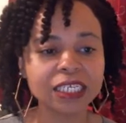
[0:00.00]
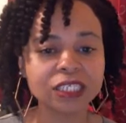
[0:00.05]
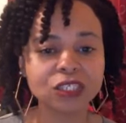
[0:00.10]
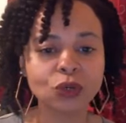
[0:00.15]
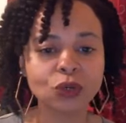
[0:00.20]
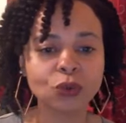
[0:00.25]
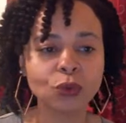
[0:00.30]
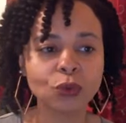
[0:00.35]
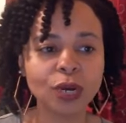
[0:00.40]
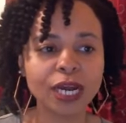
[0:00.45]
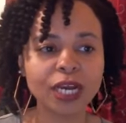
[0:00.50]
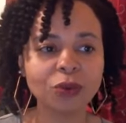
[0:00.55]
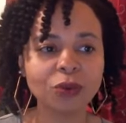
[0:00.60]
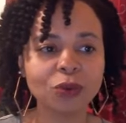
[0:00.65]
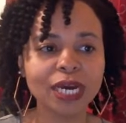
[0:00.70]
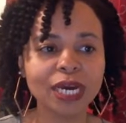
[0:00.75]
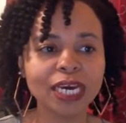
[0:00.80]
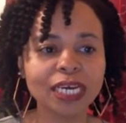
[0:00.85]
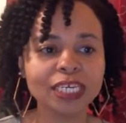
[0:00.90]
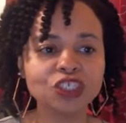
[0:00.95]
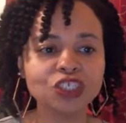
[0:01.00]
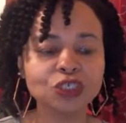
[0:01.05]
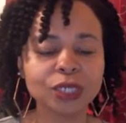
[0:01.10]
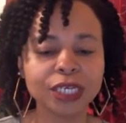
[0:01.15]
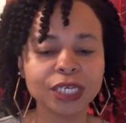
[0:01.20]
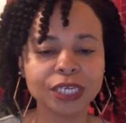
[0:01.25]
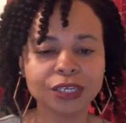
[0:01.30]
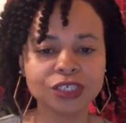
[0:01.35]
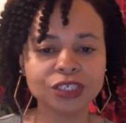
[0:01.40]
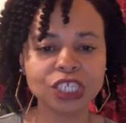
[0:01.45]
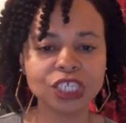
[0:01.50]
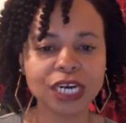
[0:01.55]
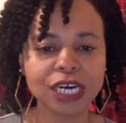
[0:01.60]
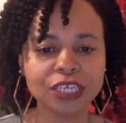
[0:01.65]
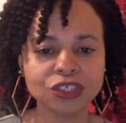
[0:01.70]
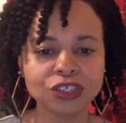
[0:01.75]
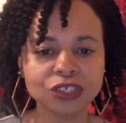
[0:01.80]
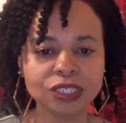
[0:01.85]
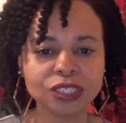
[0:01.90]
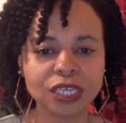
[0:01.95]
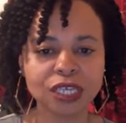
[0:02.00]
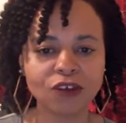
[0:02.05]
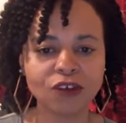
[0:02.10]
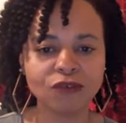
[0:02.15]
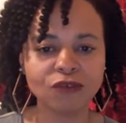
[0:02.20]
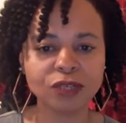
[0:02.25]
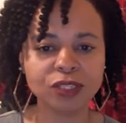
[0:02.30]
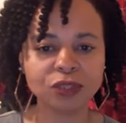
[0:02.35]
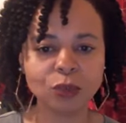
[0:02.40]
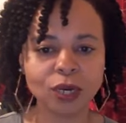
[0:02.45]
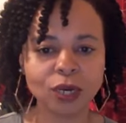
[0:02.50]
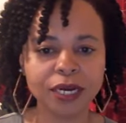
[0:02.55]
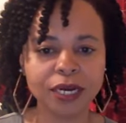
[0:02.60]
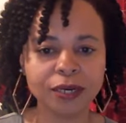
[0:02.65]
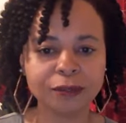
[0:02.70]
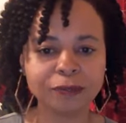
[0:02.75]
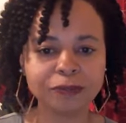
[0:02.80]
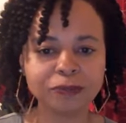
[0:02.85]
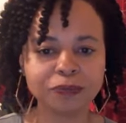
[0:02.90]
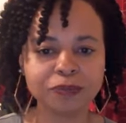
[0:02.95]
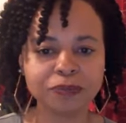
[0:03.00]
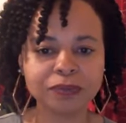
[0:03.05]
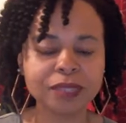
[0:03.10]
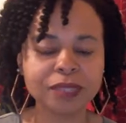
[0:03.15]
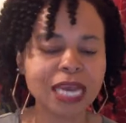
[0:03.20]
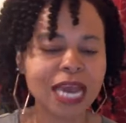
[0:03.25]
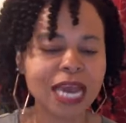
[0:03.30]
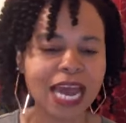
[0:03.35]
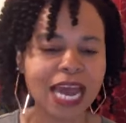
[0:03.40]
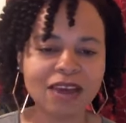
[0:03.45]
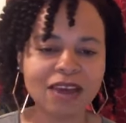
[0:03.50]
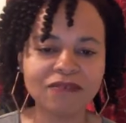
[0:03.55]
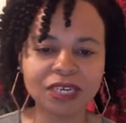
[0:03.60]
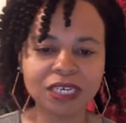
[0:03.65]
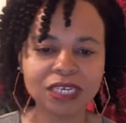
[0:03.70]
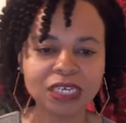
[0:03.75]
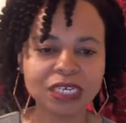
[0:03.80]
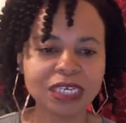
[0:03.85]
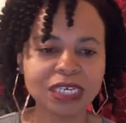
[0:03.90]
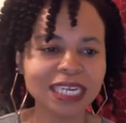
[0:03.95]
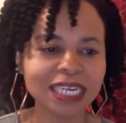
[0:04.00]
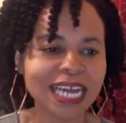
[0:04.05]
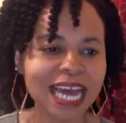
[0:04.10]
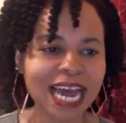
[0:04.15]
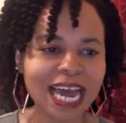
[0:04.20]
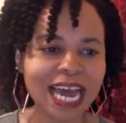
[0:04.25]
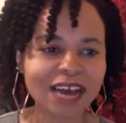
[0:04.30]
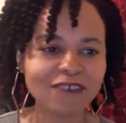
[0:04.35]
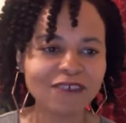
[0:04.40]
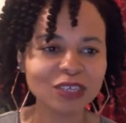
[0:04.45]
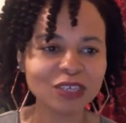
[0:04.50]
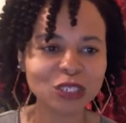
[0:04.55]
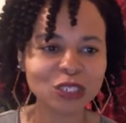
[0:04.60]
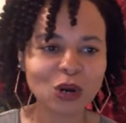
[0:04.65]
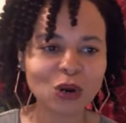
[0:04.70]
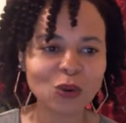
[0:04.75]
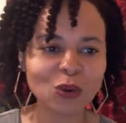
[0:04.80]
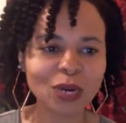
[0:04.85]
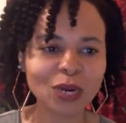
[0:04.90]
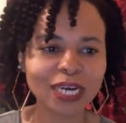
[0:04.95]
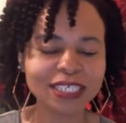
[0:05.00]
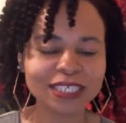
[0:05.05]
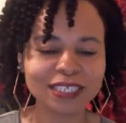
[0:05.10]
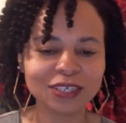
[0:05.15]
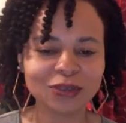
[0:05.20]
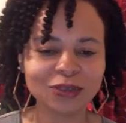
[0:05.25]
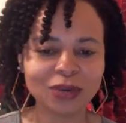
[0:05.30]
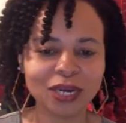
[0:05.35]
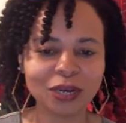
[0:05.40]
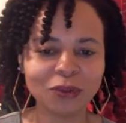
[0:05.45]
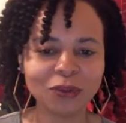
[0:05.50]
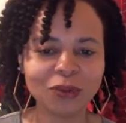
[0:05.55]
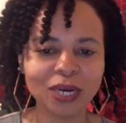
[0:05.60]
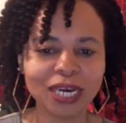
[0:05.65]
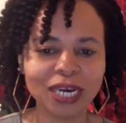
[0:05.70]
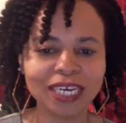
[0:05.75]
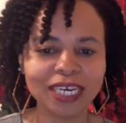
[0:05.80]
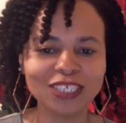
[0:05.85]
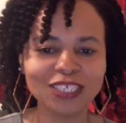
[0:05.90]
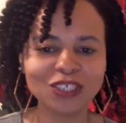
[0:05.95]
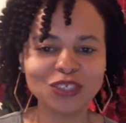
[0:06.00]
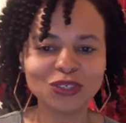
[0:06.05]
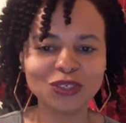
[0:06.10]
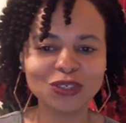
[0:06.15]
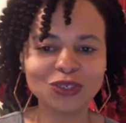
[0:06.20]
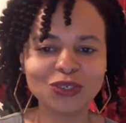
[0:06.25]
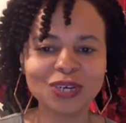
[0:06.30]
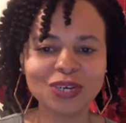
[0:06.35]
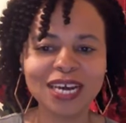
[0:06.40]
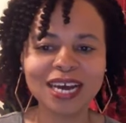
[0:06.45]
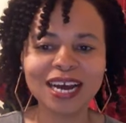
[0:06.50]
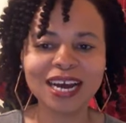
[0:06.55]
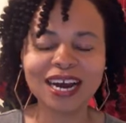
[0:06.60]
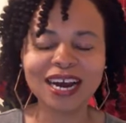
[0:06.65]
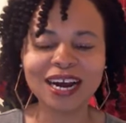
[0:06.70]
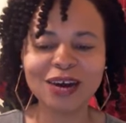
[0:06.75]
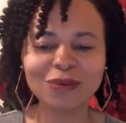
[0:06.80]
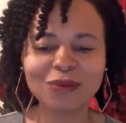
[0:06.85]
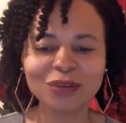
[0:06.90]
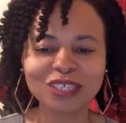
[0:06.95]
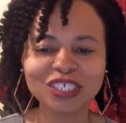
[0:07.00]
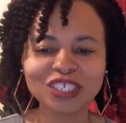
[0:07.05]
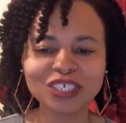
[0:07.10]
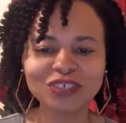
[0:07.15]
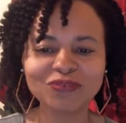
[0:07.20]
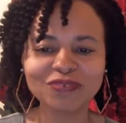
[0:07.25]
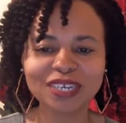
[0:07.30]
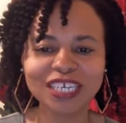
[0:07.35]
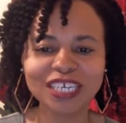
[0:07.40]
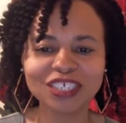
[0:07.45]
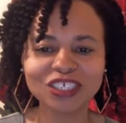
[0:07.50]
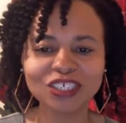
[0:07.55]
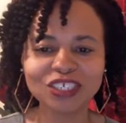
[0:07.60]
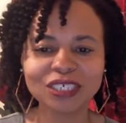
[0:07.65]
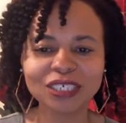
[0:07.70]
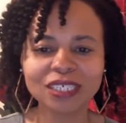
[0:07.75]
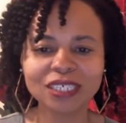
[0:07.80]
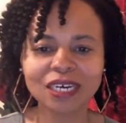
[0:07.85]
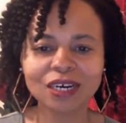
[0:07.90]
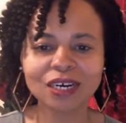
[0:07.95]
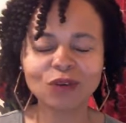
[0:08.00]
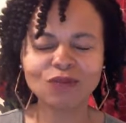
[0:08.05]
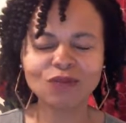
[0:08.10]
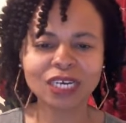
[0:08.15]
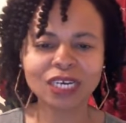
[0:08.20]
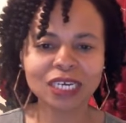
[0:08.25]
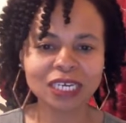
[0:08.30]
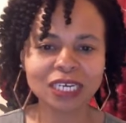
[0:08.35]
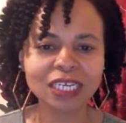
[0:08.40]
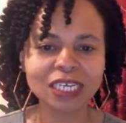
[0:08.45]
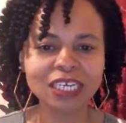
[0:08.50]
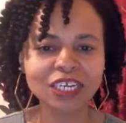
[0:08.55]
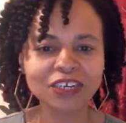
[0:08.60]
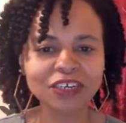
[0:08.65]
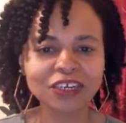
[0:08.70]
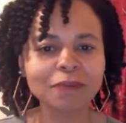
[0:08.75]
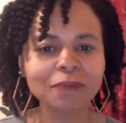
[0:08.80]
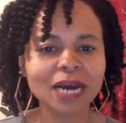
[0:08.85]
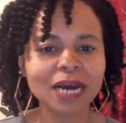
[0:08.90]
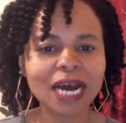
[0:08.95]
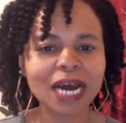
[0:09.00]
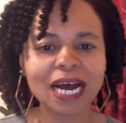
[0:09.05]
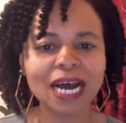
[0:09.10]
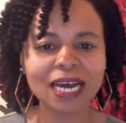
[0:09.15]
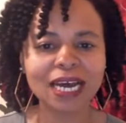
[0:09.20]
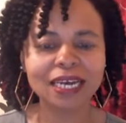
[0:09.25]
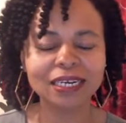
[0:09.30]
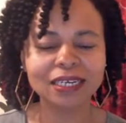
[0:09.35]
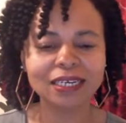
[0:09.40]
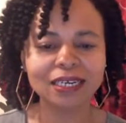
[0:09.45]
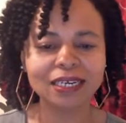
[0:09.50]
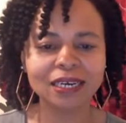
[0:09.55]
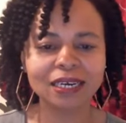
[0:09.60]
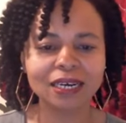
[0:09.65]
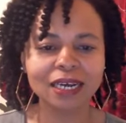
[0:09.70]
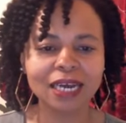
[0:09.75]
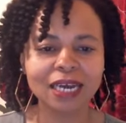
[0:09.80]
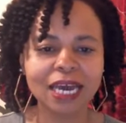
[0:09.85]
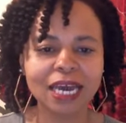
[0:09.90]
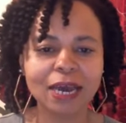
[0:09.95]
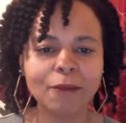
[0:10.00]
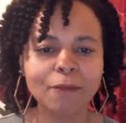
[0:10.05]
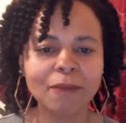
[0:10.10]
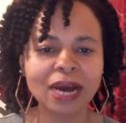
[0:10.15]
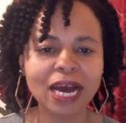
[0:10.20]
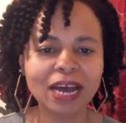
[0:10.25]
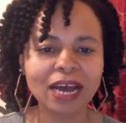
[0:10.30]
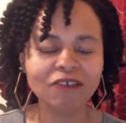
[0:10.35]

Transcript: get the sun, it's a great way to energize yourself as well. Having a good laugh is always a great way to uh, rejuvenate yourself and clear your mind.